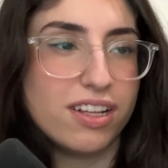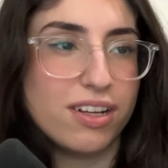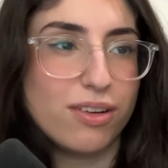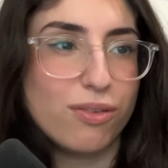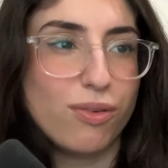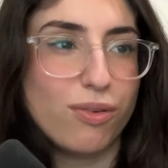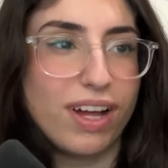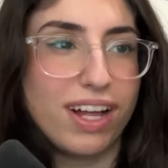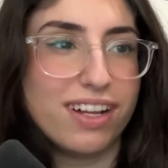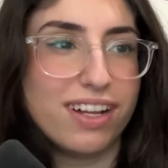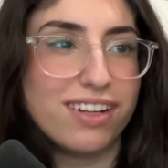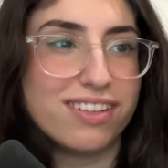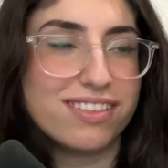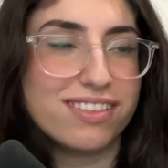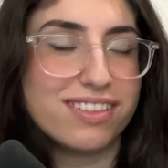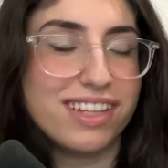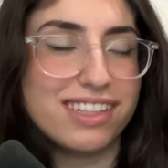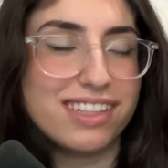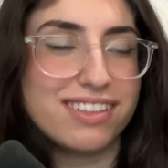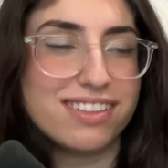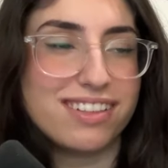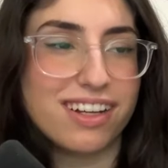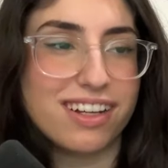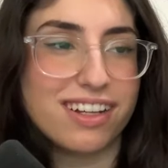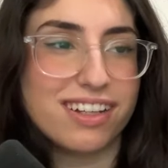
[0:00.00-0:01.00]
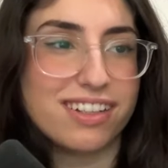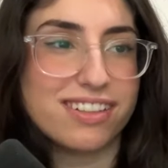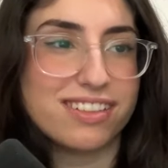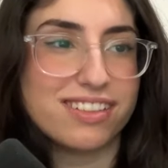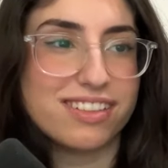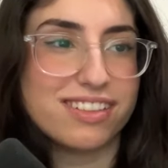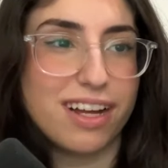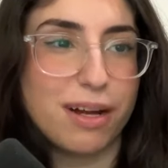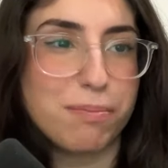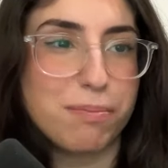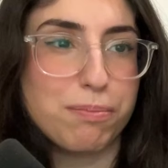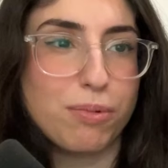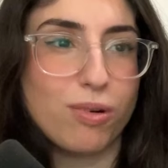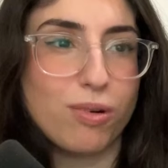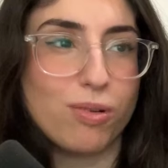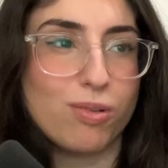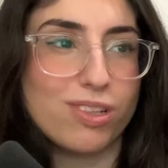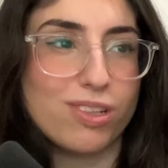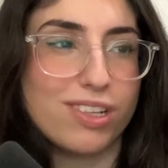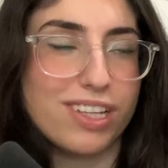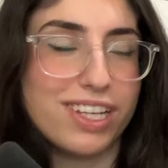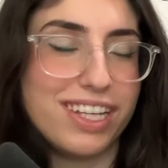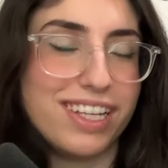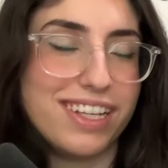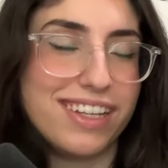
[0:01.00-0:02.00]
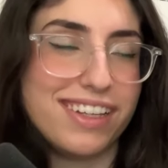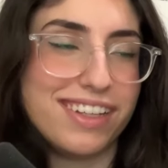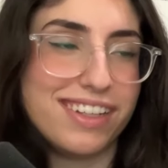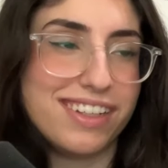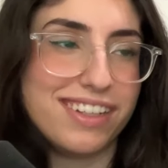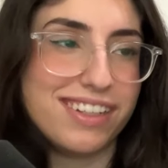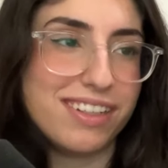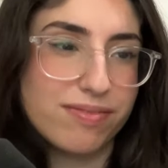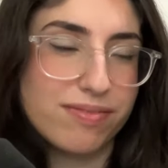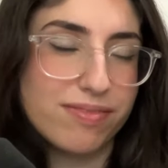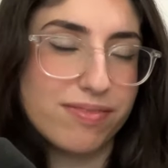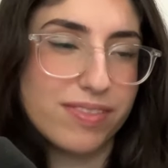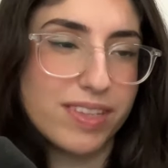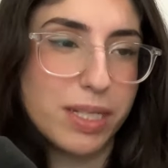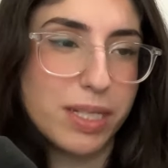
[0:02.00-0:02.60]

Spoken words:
Well, that's not gonna stop Bolin.